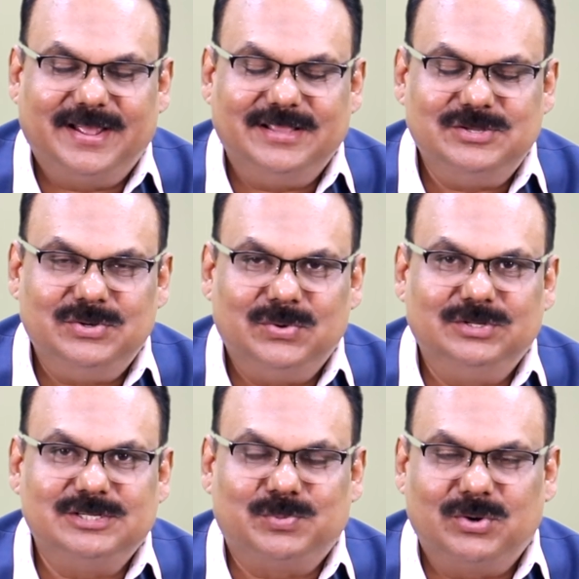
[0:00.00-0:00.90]
As you know,
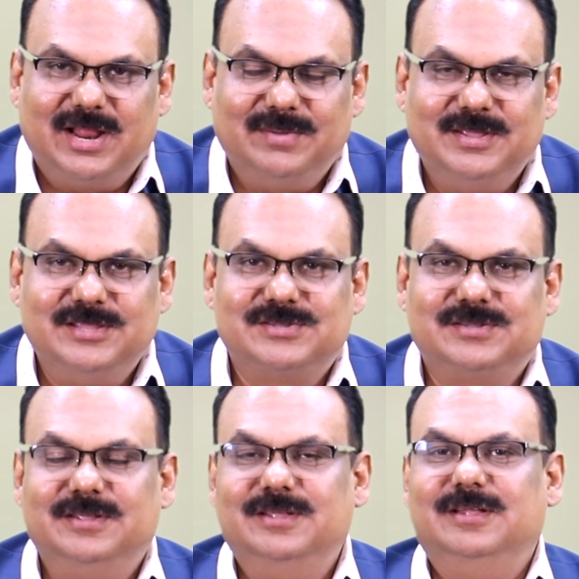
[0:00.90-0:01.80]
this program
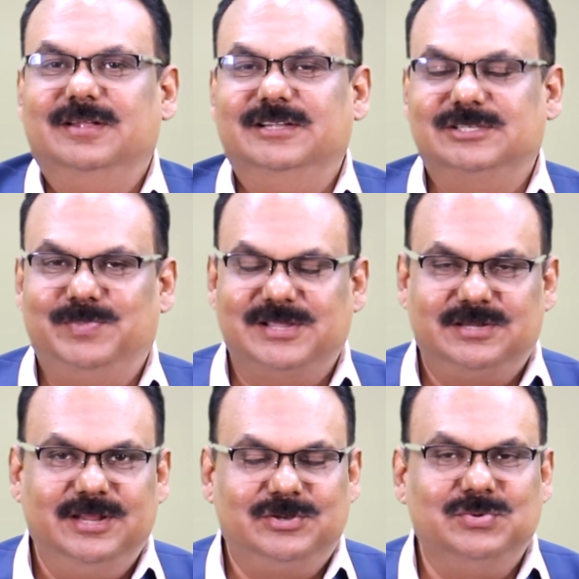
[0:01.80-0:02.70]
is
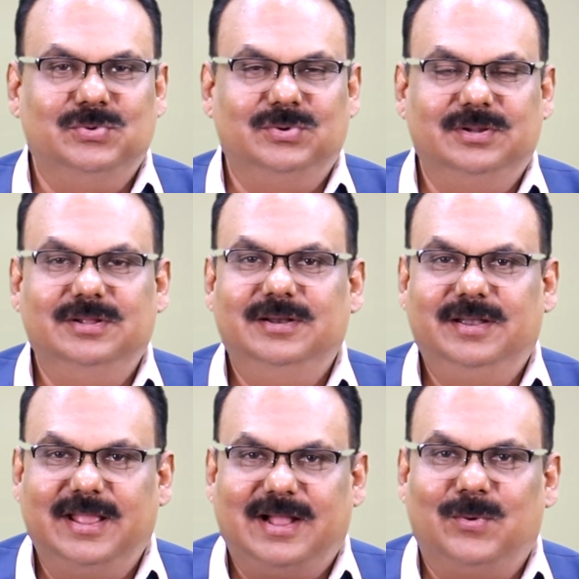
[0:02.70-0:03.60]
especially to
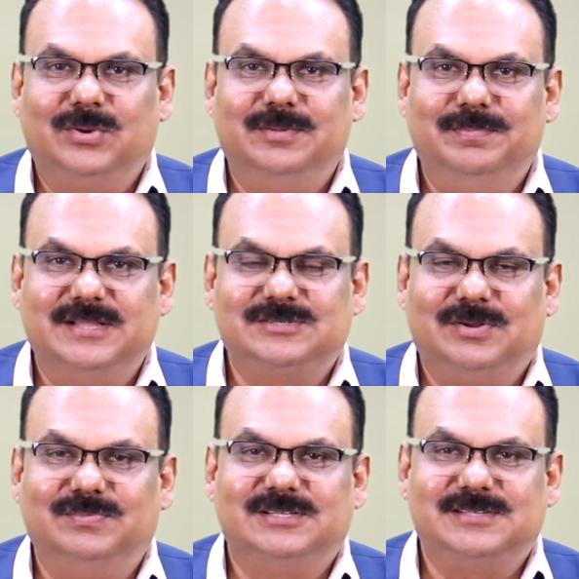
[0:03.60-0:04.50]
take out the best
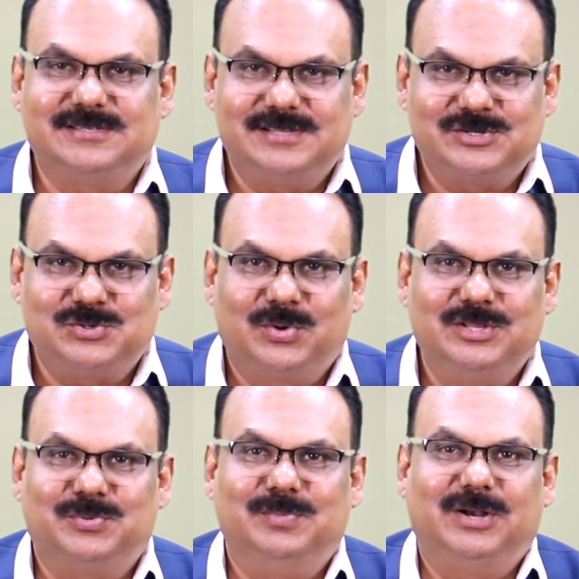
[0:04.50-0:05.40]
of the success
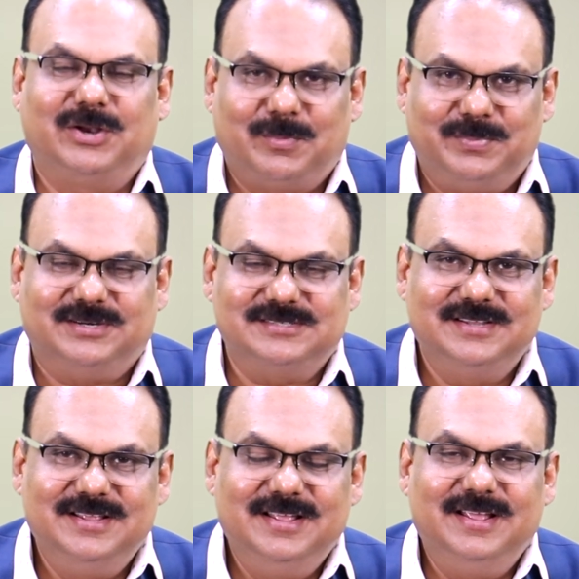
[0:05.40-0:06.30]
stories from the toppers.
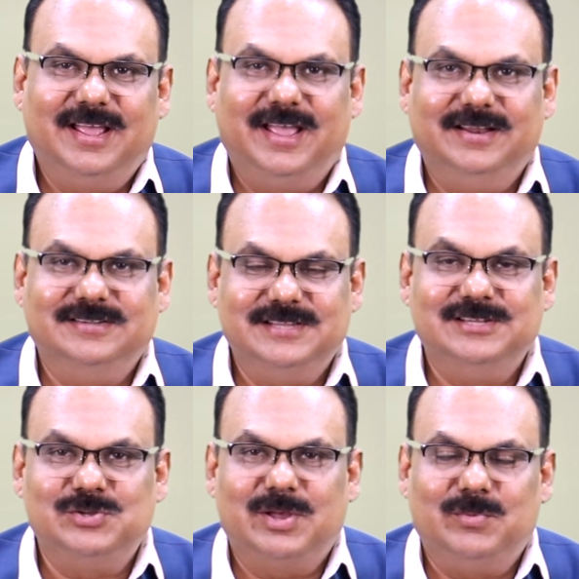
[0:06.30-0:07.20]
And
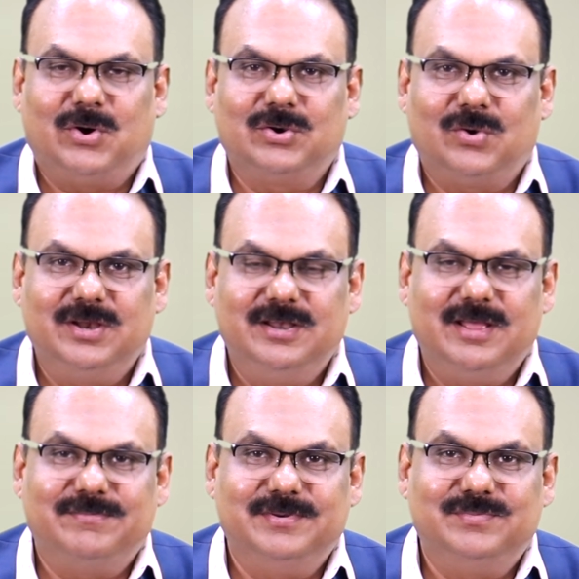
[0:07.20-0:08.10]
since you have got All
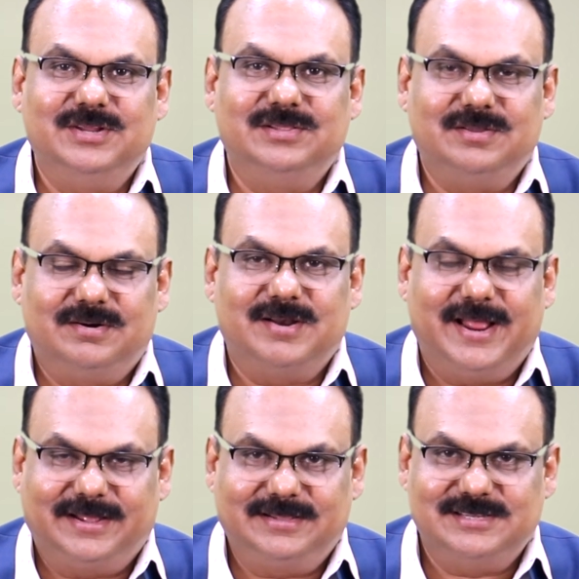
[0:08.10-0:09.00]
India 53rd
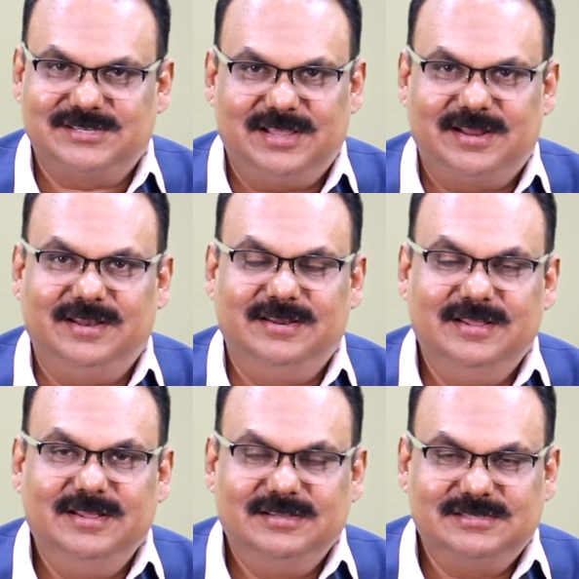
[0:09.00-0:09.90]
rank this year in
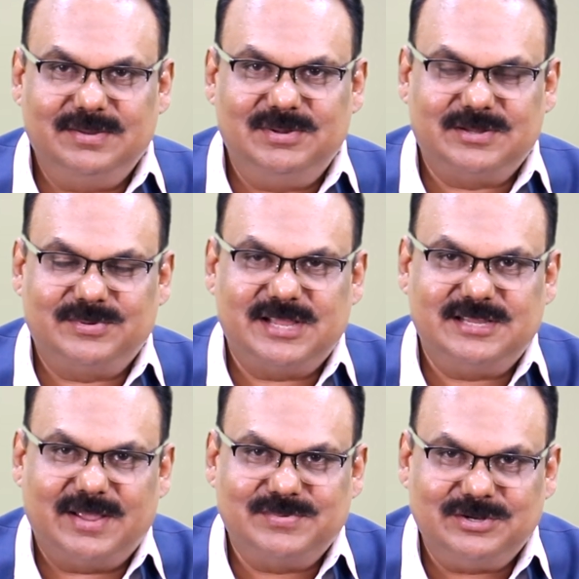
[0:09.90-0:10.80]
Civil Service
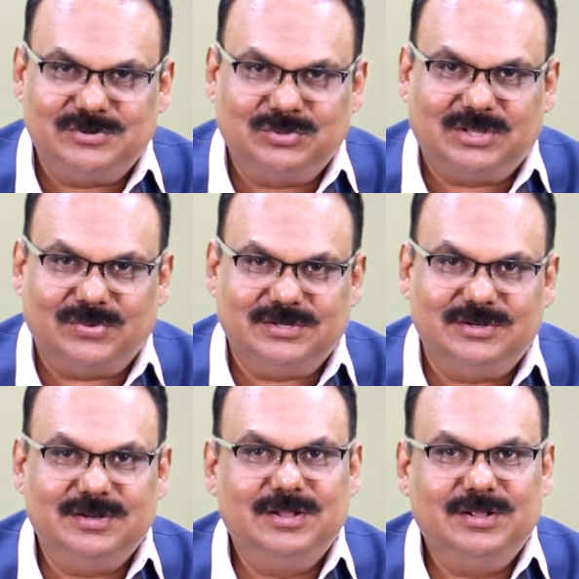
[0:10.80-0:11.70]
exams in
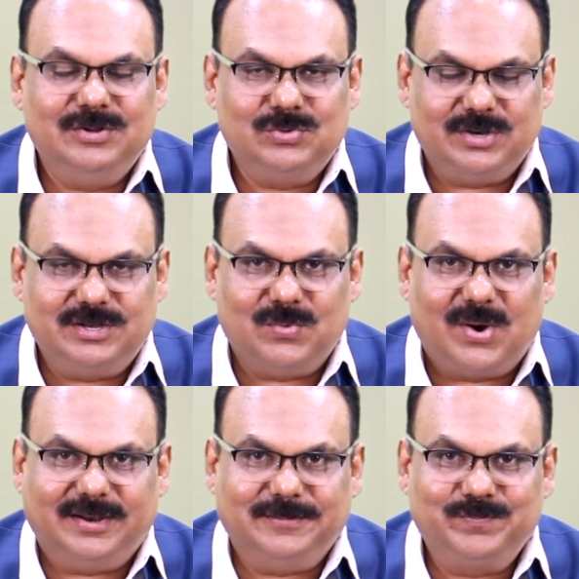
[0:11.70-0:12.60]

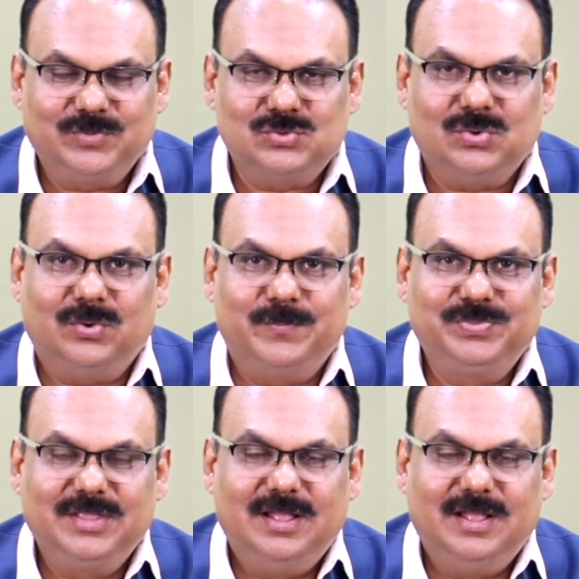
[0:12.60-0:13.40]
2021, so